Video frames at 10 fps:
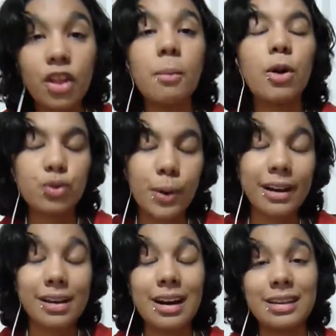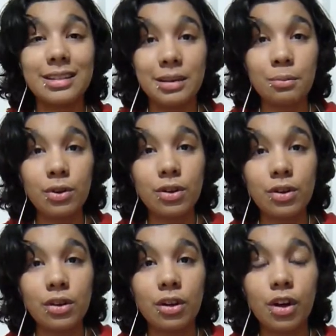The most recognized
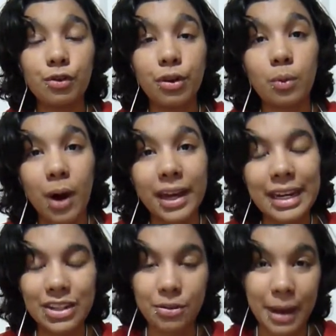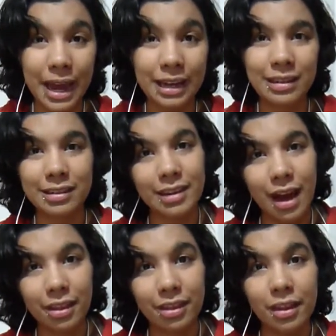symbol for white in Japan is
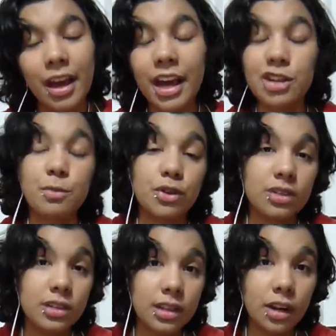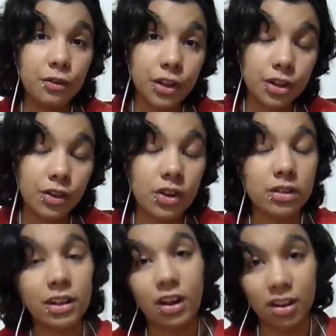death. It's mostly seen at
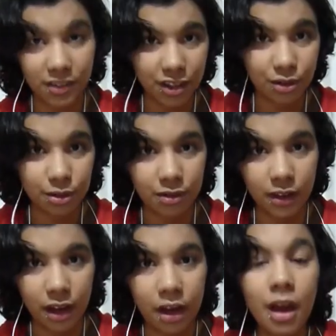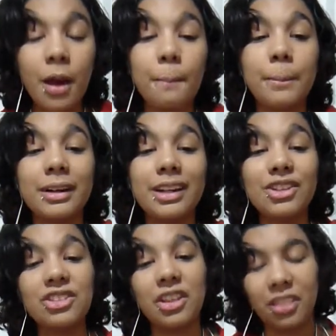funerals and all of that sort of thing. But
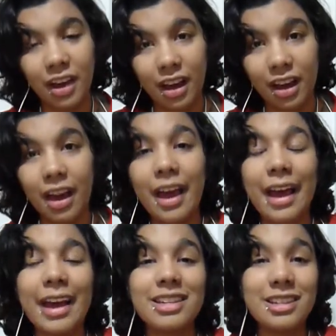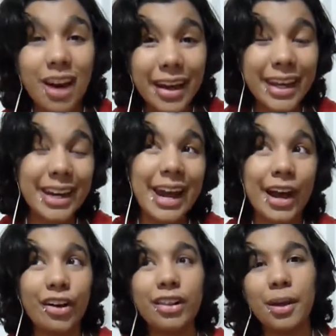here's the thing. It's not an
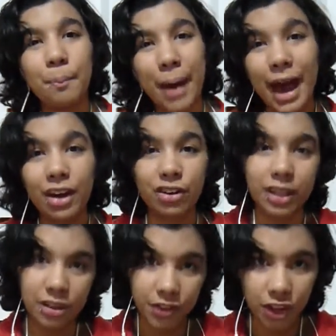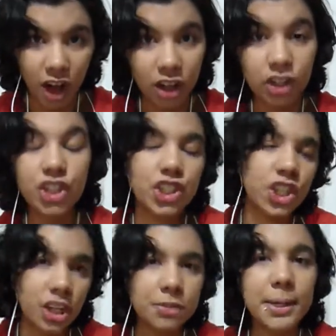inherently bad or evil color
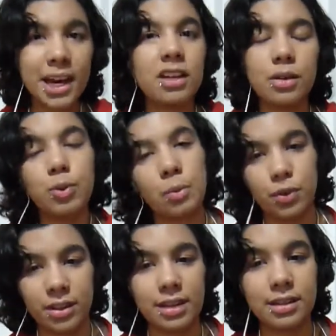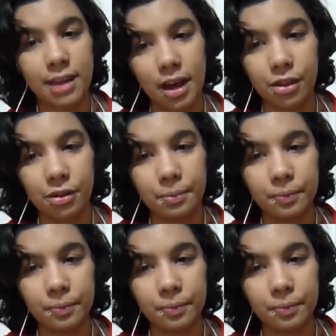just because it represents death.